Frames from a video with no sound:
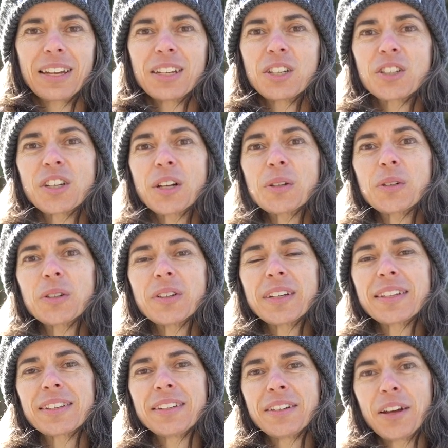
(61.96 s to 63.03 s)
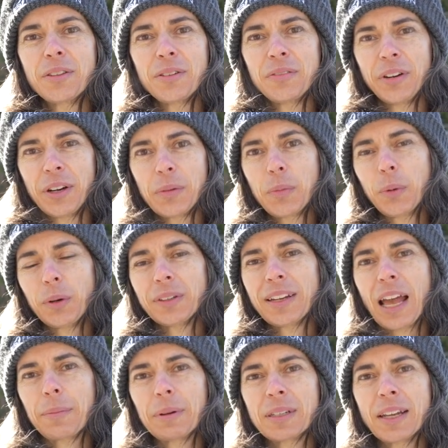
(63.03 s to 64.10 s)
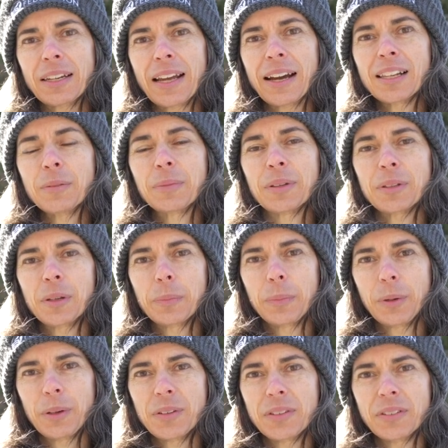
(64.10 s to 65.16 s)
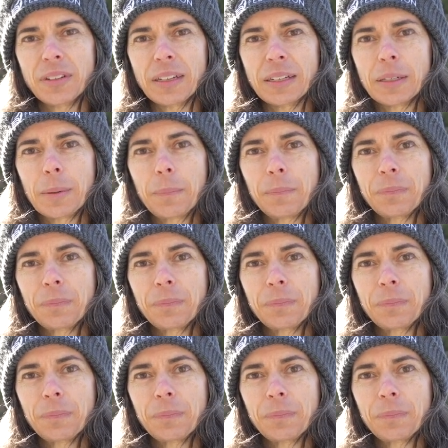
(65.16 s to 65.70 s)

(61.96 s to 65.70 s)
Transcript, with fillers: Shelter is another very important habitat element that birds need.